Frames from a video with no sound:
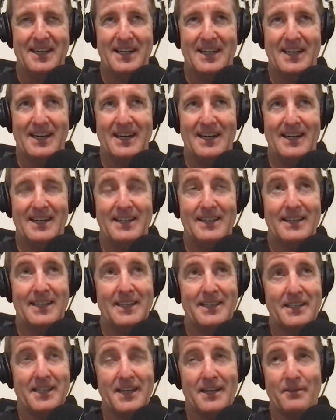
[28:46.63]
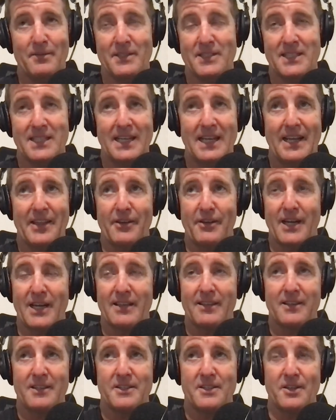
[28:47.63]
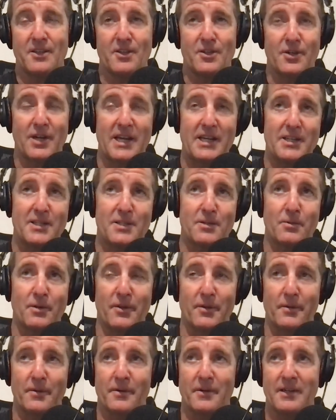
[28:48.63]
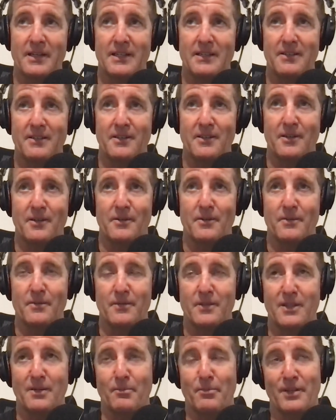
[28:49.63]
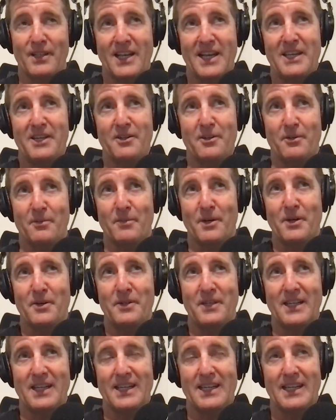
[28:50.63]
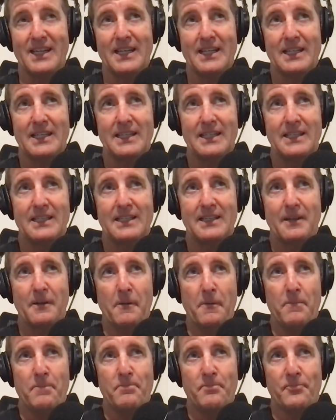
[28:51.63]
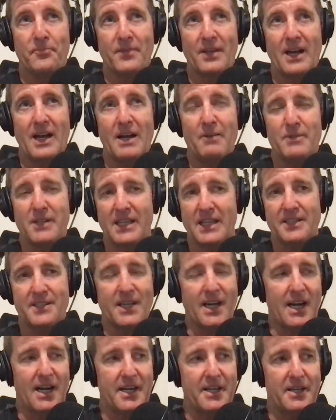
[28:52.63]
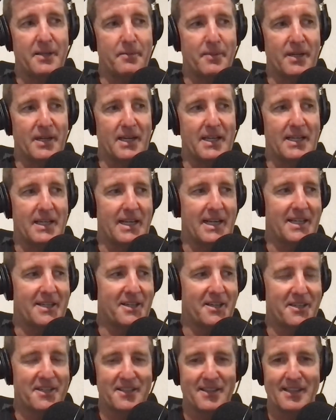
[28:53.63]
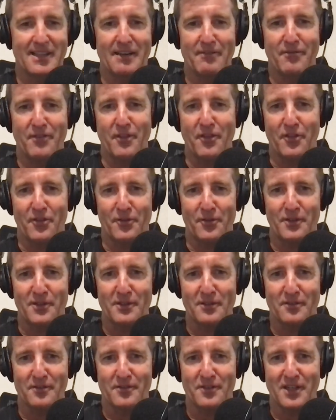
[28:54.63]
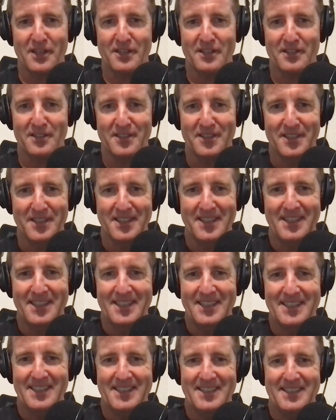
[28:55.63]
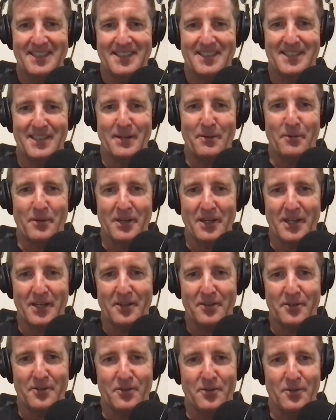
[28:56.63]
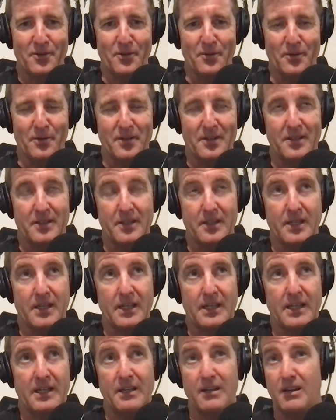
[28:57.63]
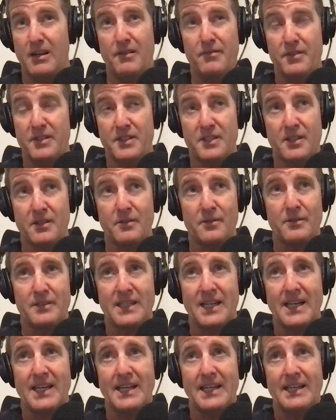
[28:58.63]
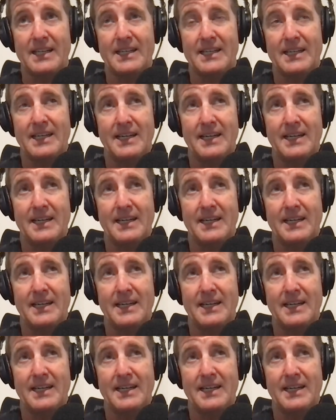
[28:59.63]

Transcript: I would see other athletes in the training squad that were in, complaining or moaning. And I would get tired, but I kind of loved the thrill of trying to see what I could do and every single day.